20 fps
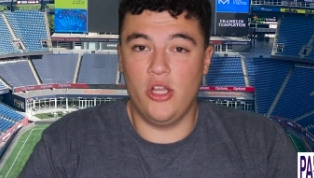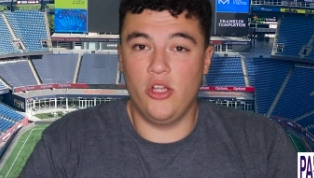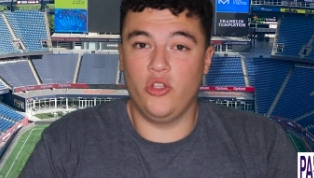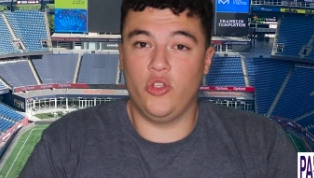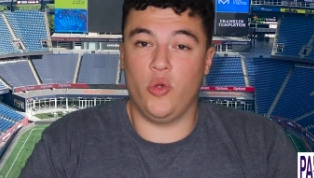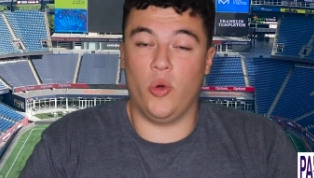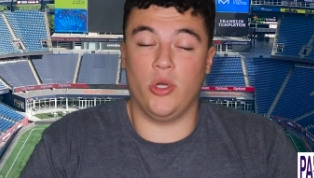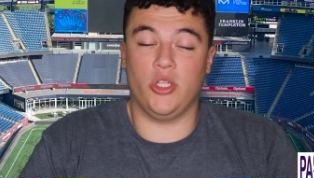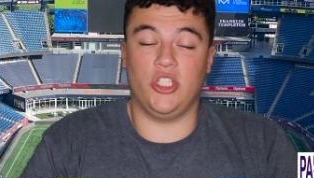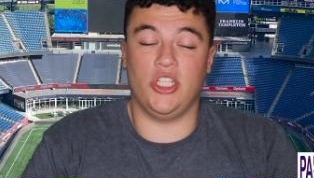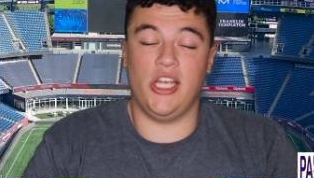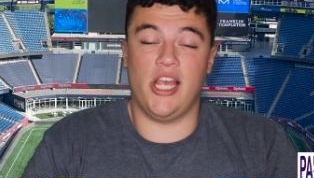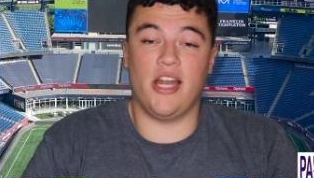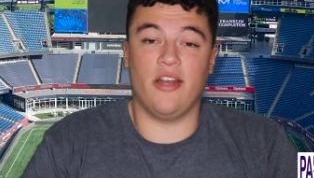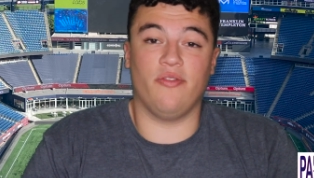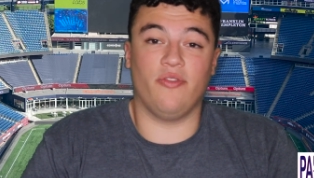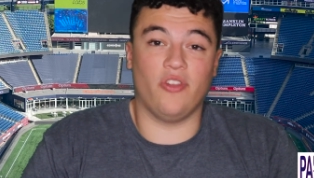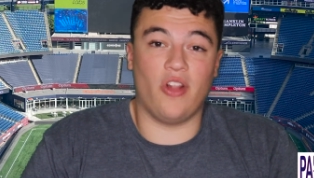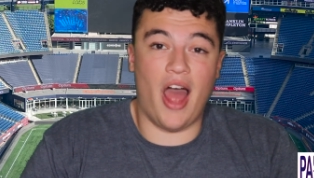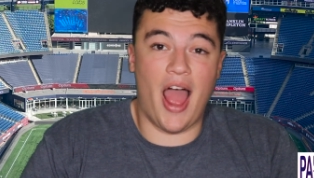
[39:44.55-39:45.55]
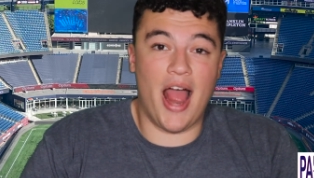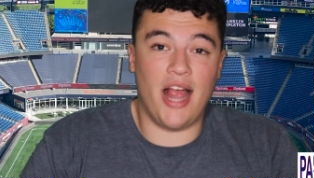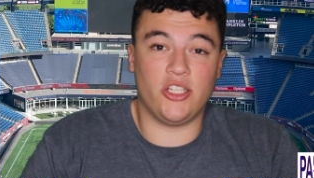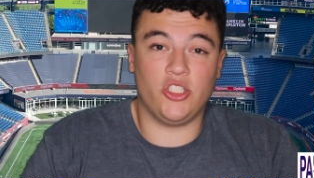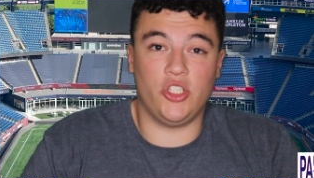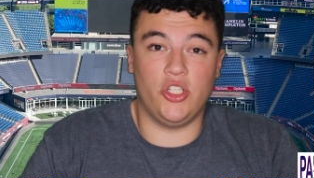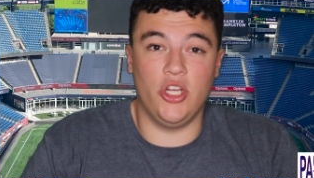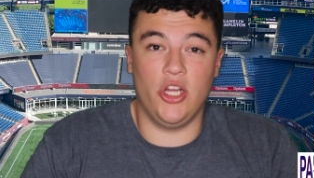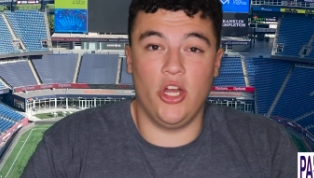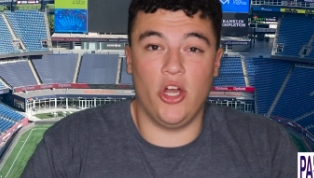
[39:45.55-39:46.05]
towards the end of
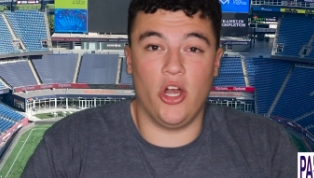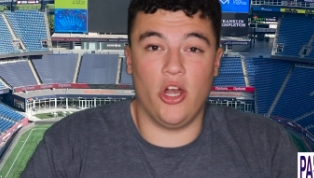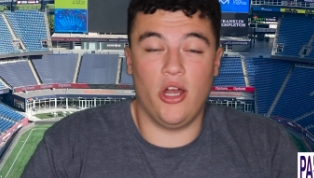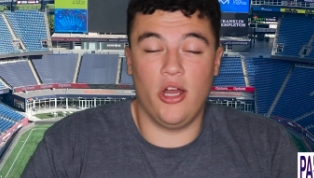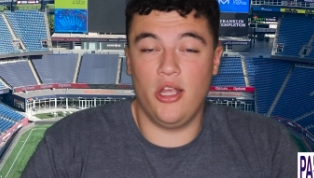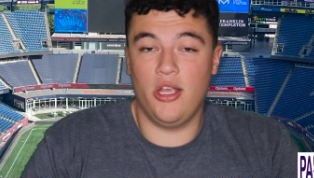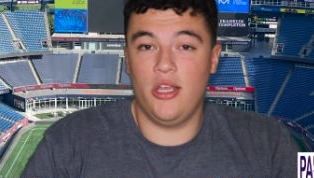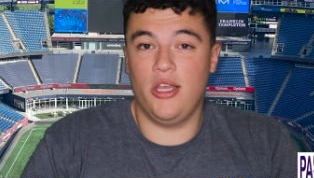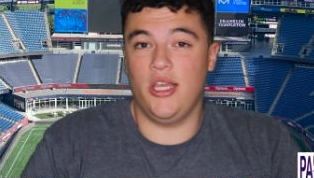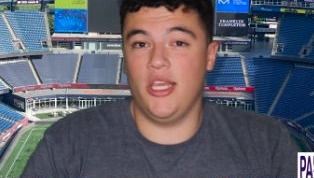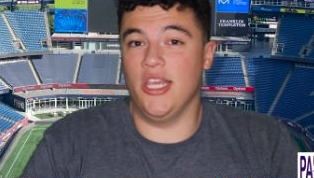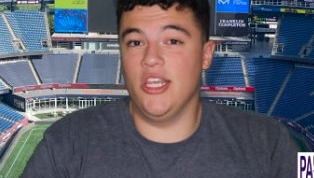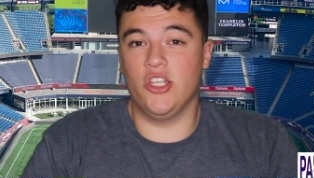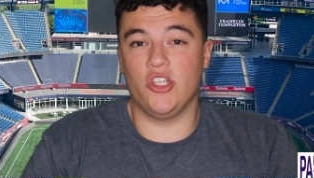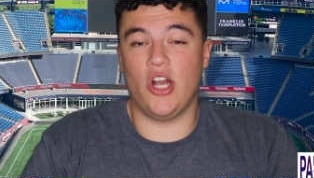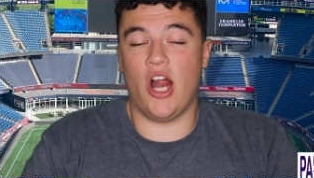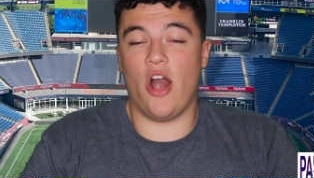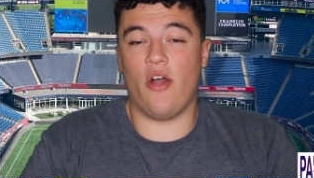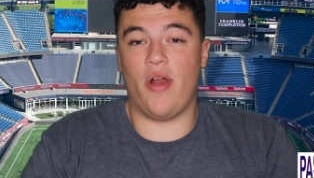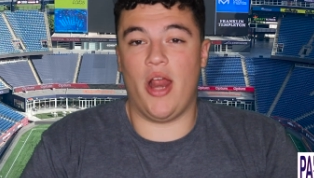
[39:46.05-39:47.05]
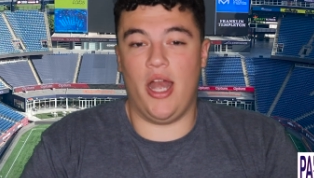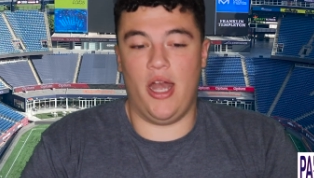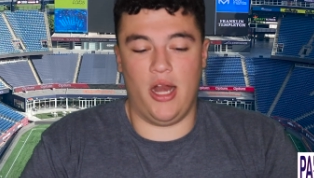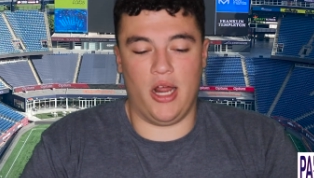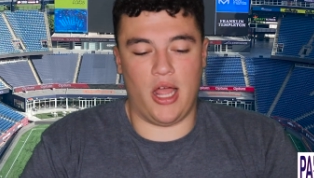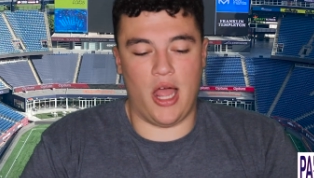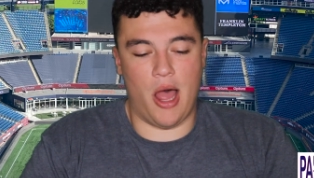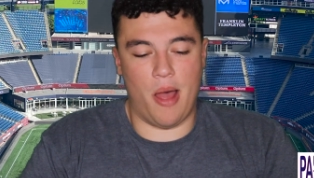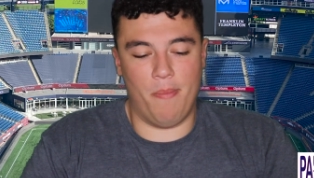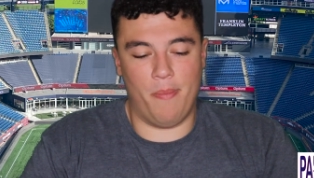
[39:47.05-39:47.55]
last year. He's not ready to
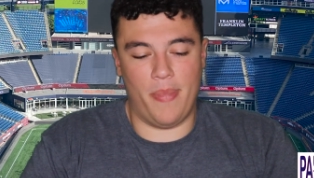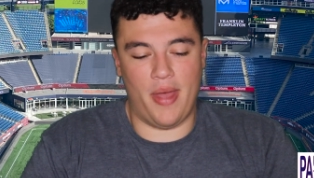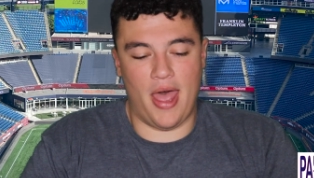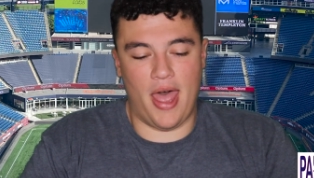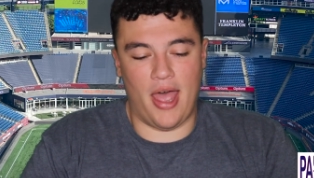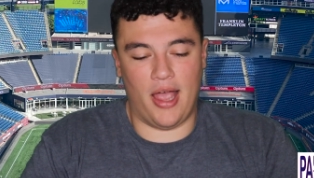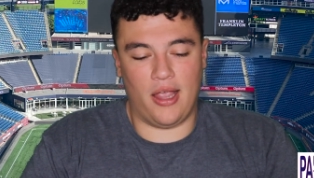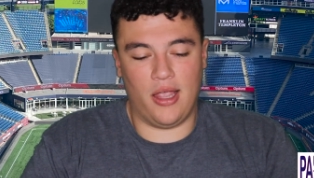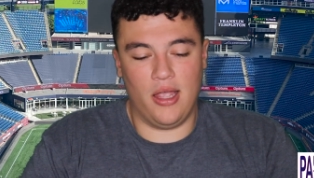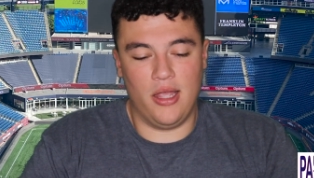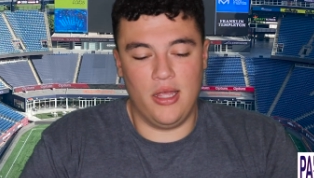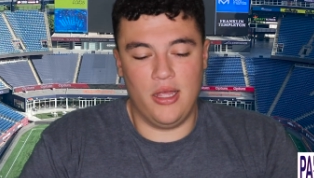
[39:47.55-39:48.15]
come back.